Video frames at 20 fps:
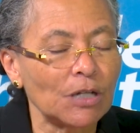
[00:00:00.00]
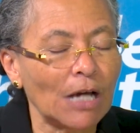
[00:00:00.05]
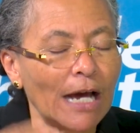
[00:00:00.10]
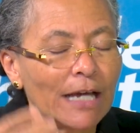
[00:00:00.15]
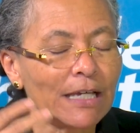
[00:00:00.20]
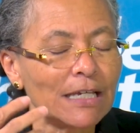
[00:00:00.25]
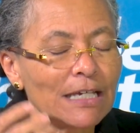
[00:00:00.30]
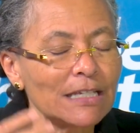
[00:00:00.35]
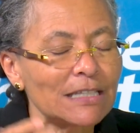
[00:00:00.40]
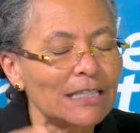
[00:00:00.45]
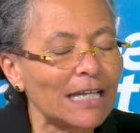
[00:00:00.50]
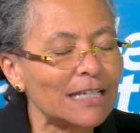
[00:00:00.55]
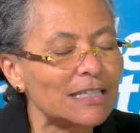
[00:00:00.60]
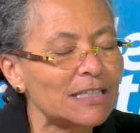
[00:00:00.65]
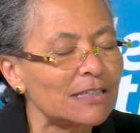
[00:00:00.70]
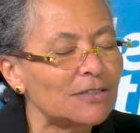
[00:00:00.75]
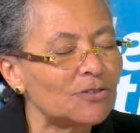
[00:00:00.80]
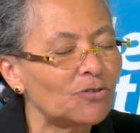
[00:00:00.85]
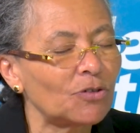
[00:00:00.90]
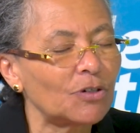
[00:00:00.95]
I guess
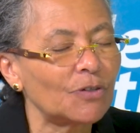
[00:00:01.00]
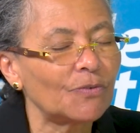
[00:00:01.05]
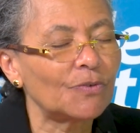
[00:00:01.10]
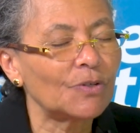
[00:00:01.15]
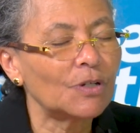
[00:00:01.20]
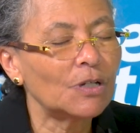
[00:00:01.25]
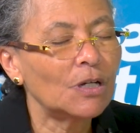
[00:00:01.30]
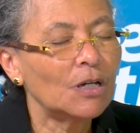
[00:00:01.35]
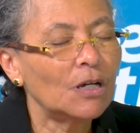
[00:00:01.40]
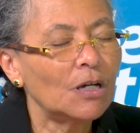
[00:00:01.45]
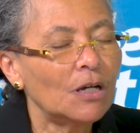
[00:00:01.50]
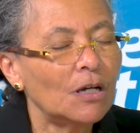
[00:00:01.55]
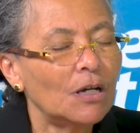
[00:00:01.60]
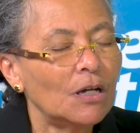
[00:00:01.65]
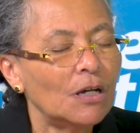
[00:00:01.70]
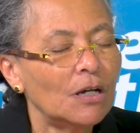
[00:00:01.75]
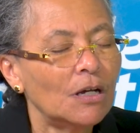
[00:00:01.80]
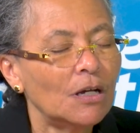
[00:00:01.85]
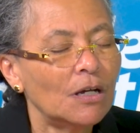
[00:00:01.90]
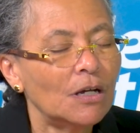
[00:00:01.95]
that's sort of
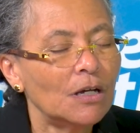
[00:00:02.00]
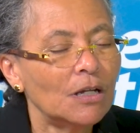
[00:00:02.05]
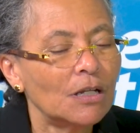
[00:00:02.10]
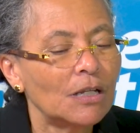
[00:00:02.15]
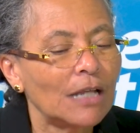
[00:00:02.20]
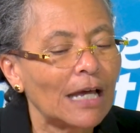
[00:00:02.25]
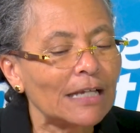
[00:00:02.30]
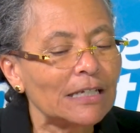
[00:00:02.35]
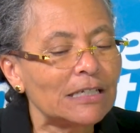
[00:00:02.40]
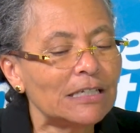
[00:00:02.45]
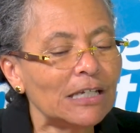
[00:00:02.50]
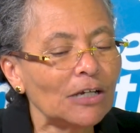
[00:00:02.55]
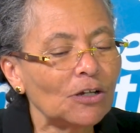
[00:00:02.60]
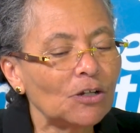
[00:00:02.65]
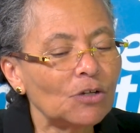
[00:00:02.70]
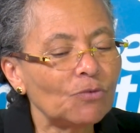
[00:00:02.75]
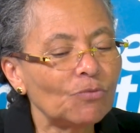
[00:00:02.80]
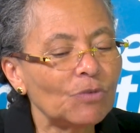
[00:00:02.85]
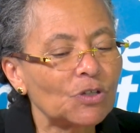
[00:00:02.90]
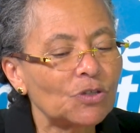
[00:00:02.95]
like
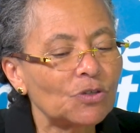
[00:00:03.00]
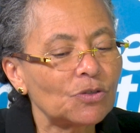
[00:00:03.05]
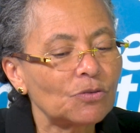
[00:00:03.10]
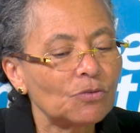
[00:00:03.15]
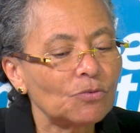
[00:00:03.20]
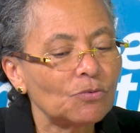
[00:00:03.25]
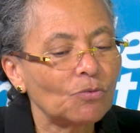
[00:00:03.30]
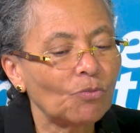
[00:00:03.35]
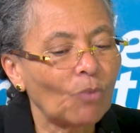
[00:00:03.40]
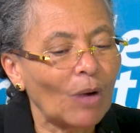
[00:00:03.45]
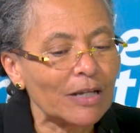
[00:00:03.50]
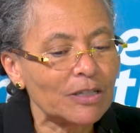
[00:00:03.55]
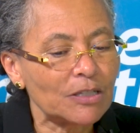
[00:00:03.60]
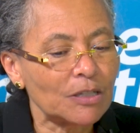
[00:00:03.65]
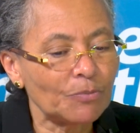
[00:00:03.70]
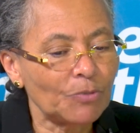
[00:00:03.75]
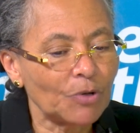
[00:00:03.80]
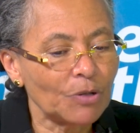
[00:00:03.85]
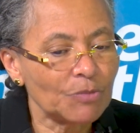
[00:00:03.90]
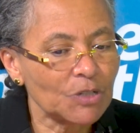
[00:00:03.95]
dealing with white
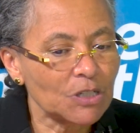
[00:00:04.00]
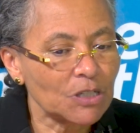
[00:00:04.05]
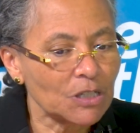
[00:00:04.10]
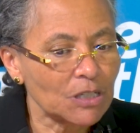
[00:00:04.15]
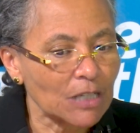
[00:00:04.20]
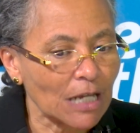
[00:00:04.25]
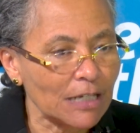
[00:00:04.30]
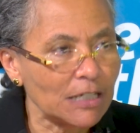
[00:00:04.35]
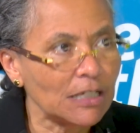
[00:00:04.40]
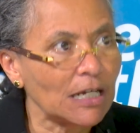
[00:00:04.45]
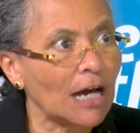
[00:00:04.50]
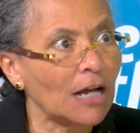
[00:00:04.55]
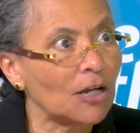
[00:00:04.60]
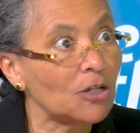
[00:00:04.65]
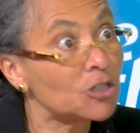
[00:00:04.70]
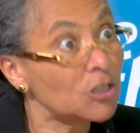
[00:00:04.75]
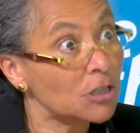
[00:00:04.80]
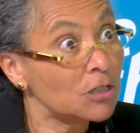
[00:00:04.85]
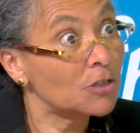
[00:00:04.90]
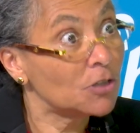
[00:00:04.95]
supremacist
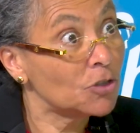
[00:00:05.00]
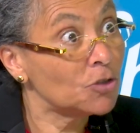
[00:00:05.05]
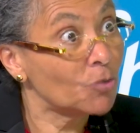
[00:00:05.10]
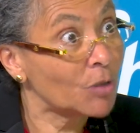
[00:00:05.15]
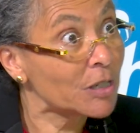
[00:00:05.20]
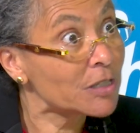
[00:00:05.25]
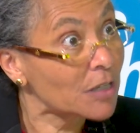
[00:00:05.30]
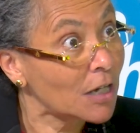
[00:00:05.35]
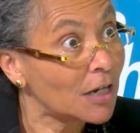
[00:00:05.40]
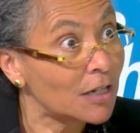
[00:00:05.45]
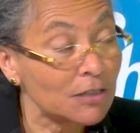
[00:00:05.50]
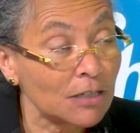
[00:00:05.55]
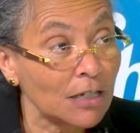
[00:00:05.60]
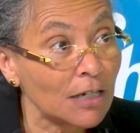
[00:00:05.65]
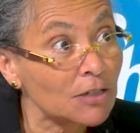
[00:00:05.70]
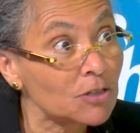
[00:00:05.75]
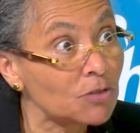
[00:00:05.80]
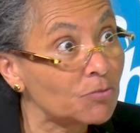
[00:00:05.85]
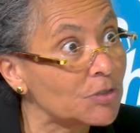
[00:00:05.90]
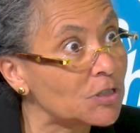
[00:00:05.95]
ideology in the U.S.
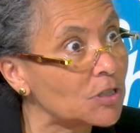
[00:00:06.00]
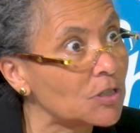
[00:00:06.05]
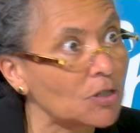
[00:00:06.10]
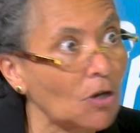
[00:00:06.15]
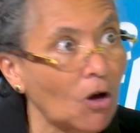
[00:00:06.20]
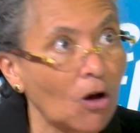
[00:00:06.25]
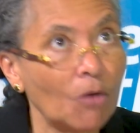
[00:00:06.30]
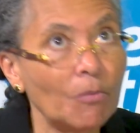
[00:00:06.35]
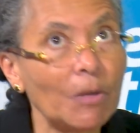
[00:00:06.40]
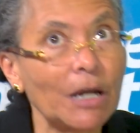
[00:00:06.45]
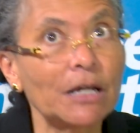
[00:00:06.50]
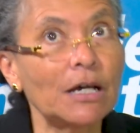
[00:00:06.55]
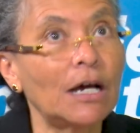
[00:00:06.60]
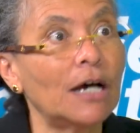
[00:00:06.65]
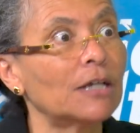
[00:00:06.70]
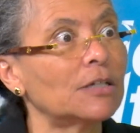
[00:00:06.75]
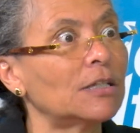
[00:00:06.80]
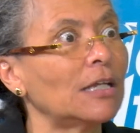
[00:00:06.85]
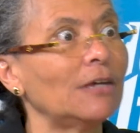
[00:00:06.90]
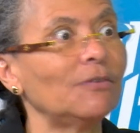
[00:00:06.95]
context, which is, oh my
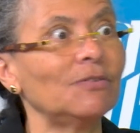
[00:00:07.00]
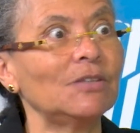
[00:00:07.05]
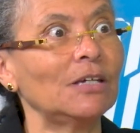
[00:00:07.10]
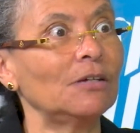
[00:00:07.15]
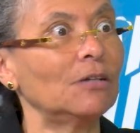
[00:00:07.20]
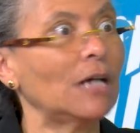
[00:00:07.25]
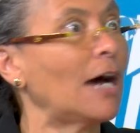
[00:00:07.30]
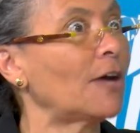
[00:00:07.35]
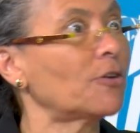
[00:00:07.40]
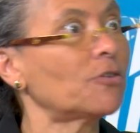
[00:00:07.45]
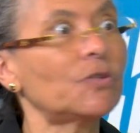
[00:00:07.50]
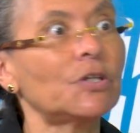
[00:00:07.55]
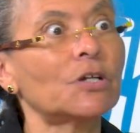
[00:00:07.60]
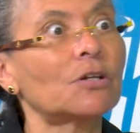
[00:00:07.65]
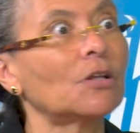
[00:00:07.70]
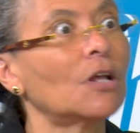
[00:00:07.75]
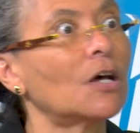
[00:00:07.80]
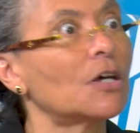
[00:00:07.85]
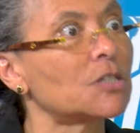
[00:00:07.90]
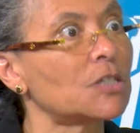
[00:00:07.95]
God, they're out of their
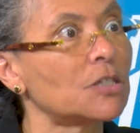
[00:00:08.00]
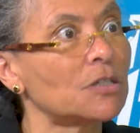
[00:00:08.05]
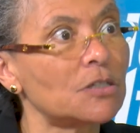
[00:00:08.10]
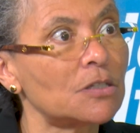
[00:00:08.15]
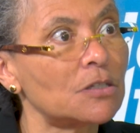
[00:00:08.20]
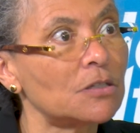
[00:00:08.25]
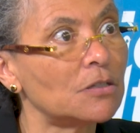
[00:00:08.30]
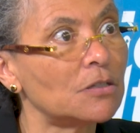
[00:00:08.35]
closets.